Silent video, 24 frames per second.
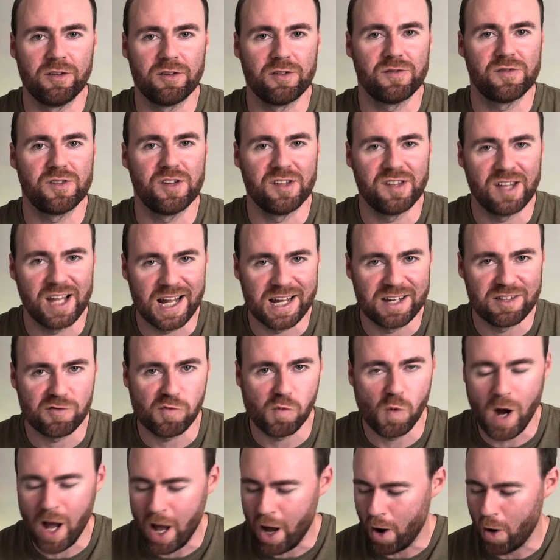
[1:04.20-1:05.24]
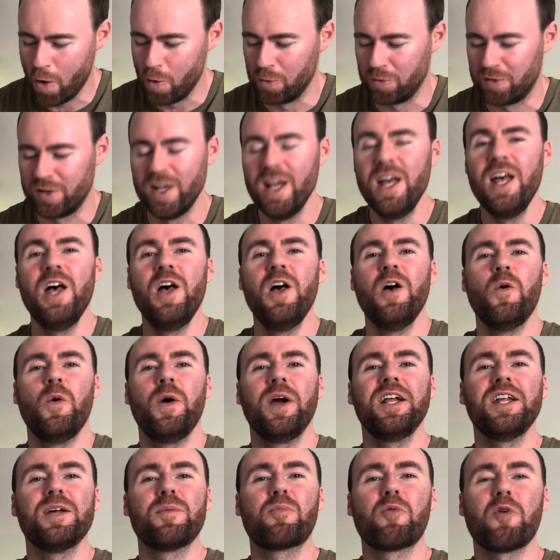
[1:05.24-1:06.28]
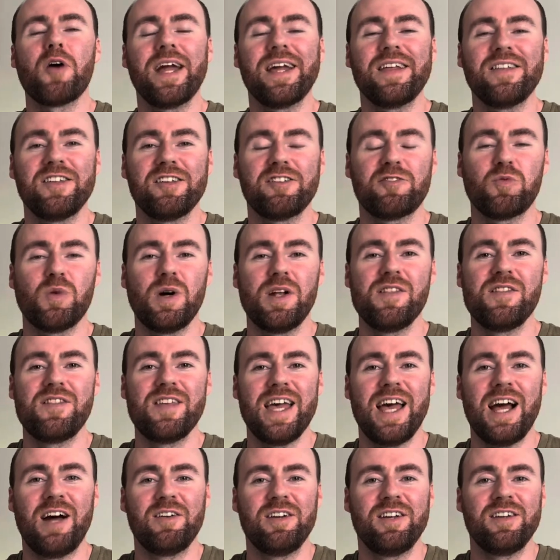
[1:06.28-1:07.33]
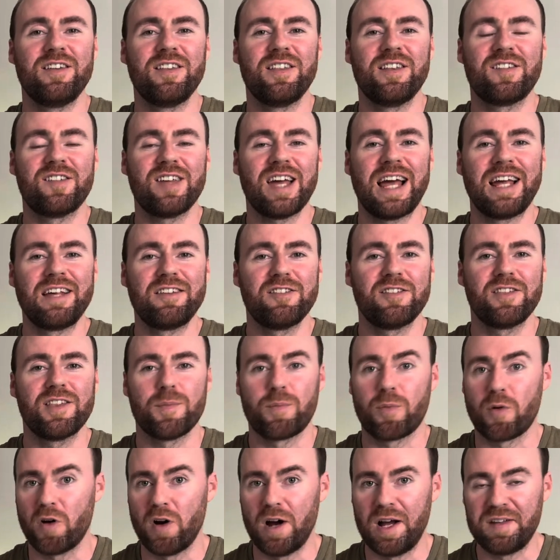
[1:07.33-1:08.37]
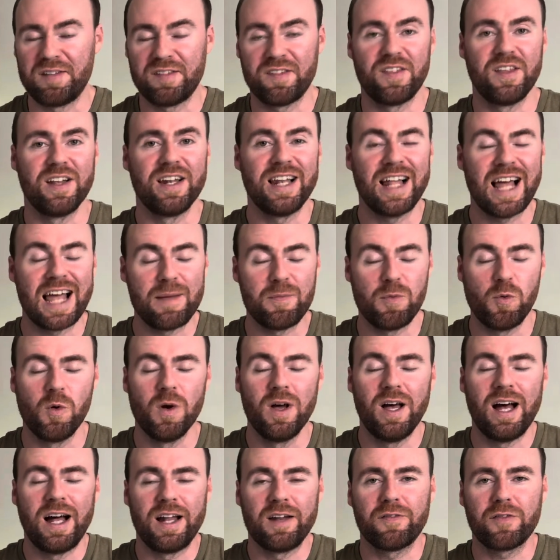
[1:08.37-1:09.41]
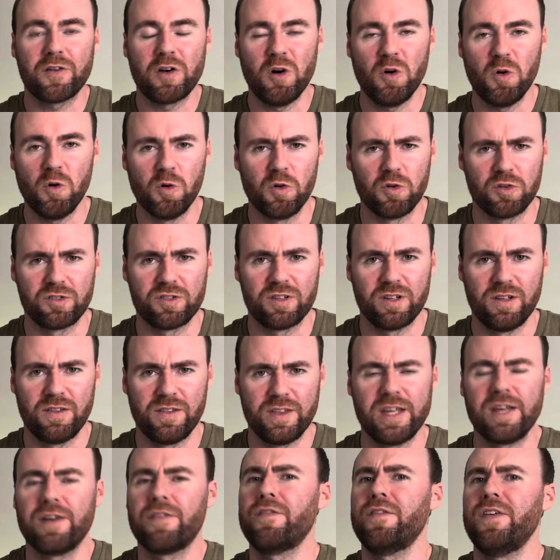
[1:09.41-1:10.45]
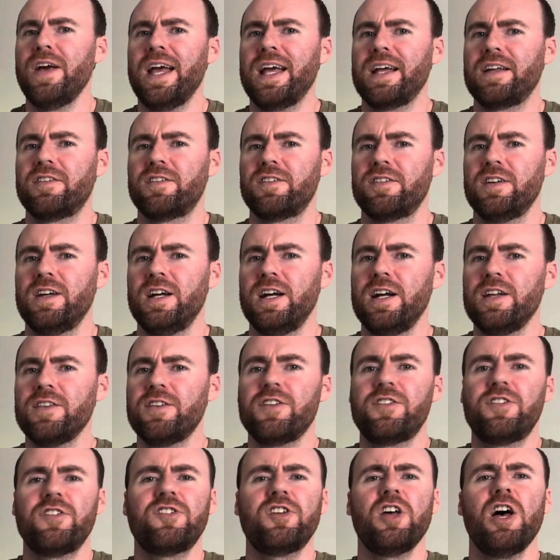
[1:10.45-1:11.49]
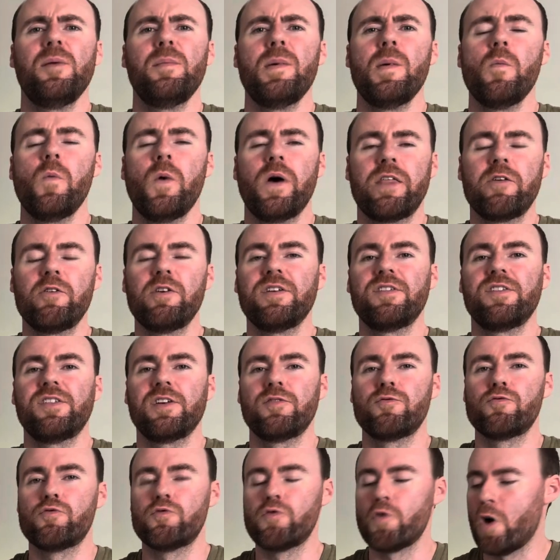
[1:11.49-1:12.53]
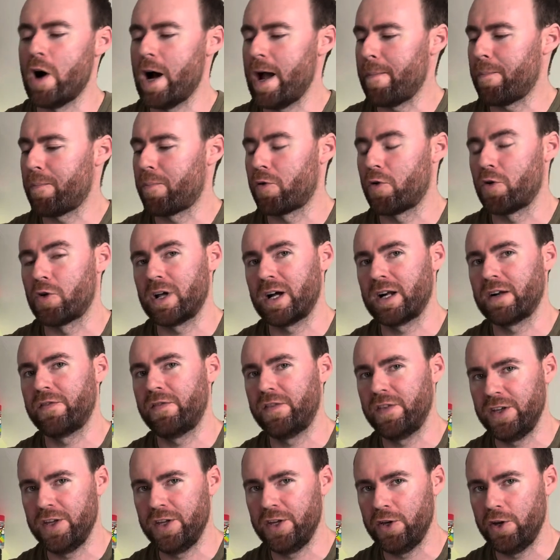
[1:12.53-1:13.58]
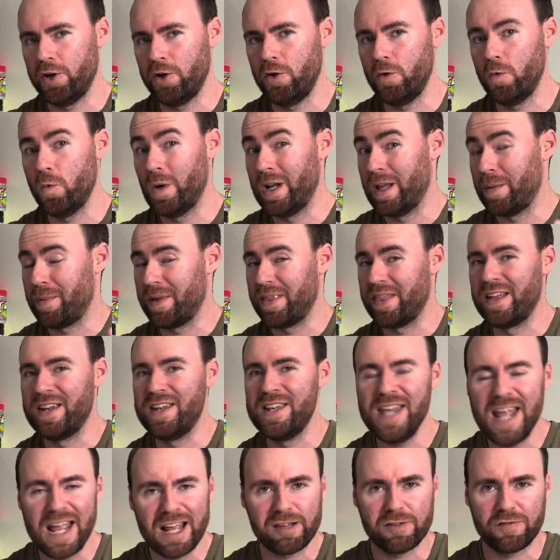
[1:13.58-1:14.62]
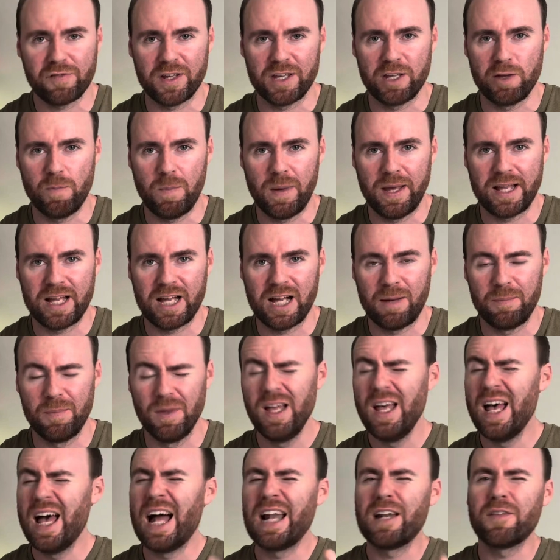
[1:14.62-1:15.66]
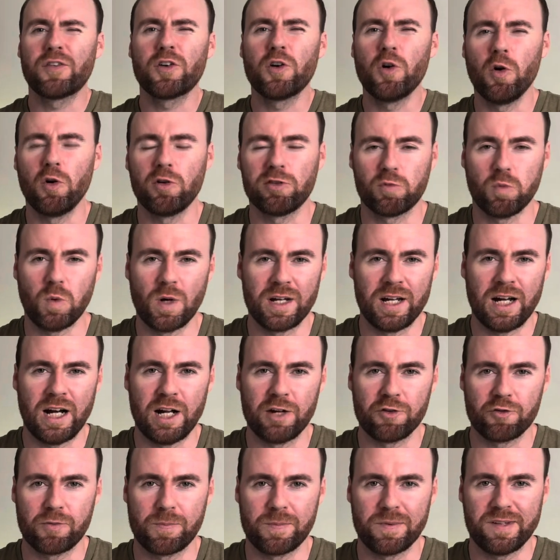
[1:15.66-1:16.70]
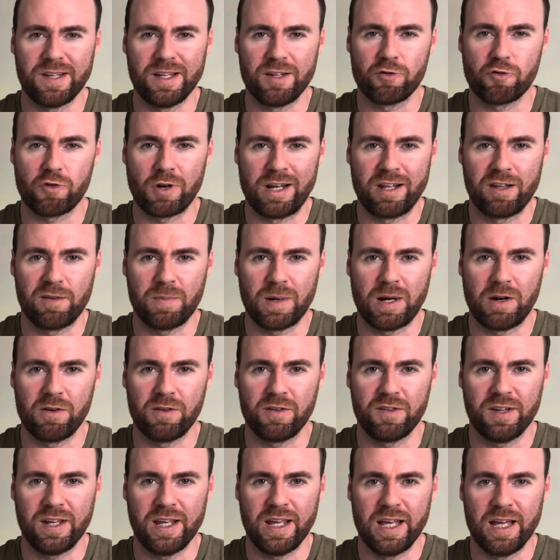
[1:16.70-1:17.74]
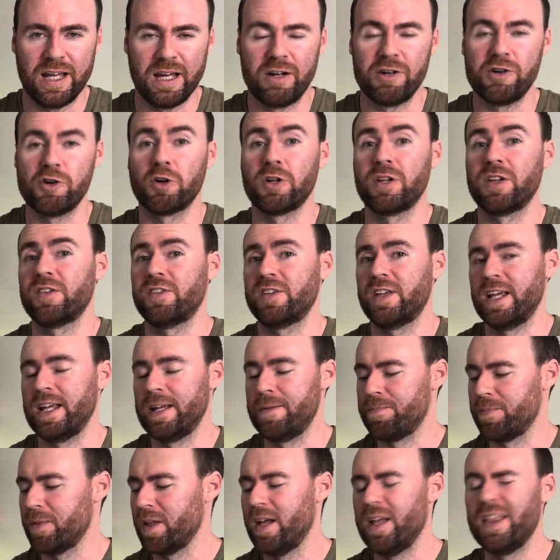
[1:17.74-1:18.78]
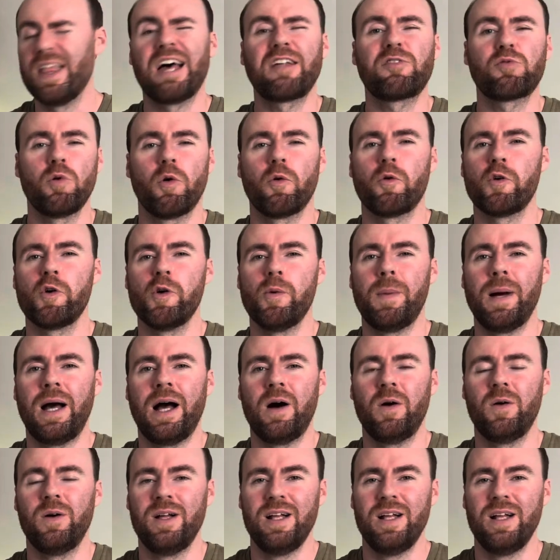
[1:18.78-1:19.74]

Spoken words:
of today's world. We're going to break this one down into the taste, the price, the label, and of course, the effects to determine whether it's the right product for you. Will it be the next thing you pick up? And of course, 100% transparency here and honesty. That's what we're about.